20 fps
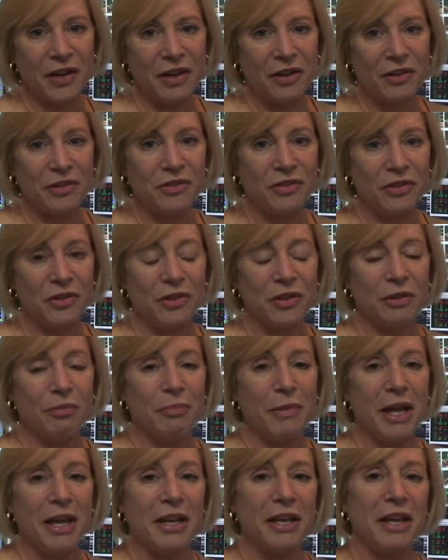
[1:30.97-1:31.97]
errors you
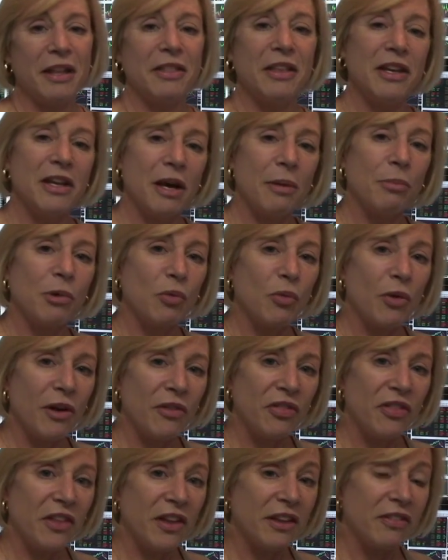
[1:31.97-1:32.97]
can make, and the number
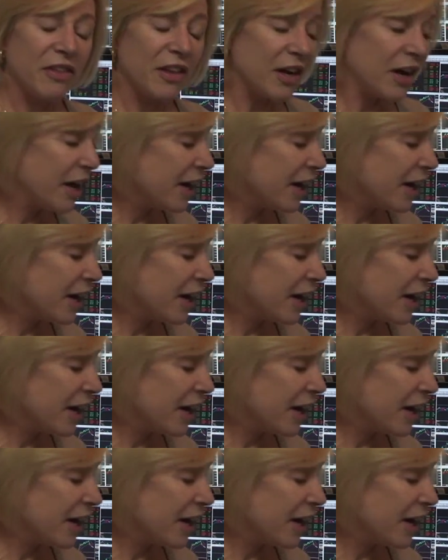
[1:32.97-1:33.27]
one thing that